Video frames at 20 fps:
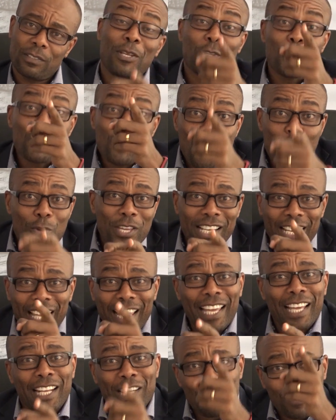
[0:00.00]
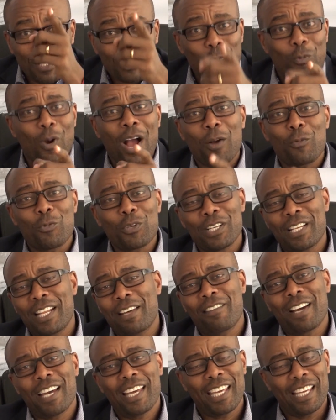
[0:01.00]
I mean, you will end, but work
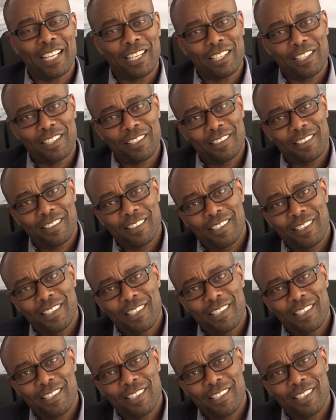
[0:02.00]
will never end.